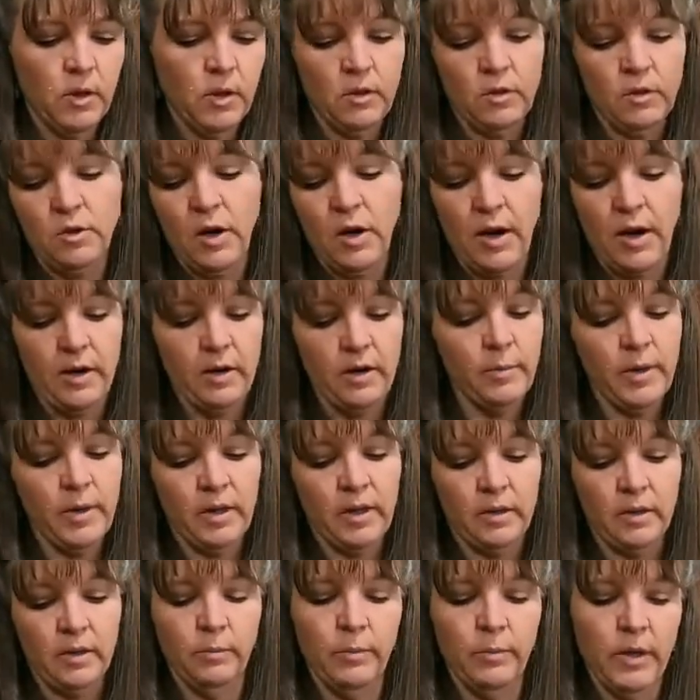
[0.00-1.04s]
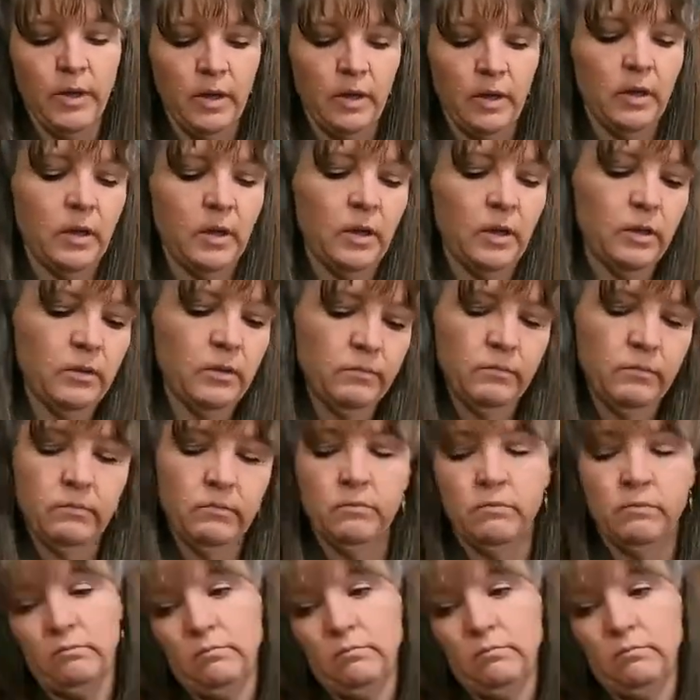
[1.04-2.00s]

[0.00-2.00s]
You can try to make them bigger.